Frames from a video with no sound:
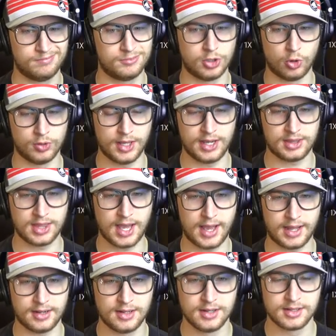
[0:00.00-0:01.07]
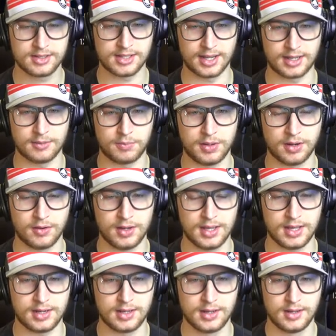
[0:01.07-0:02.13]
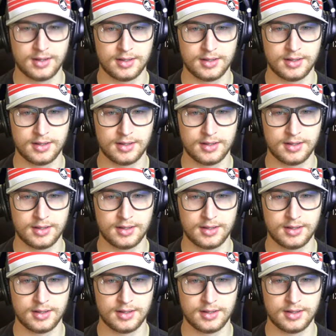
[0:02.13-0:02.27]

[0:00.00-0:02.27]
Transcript: Don't like that. Second period,